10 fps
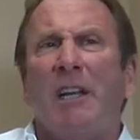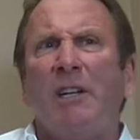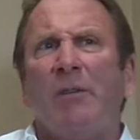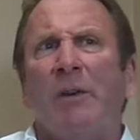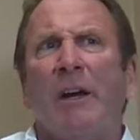Then
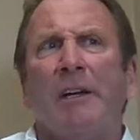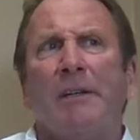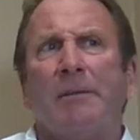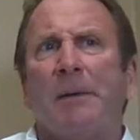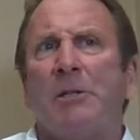you
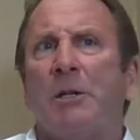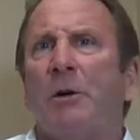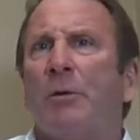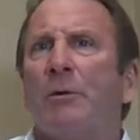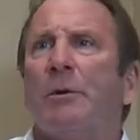find, as you
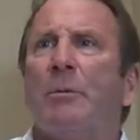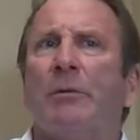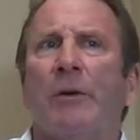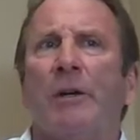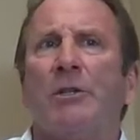go through your
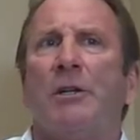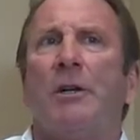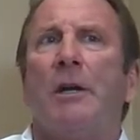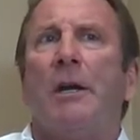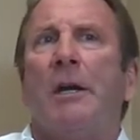profession,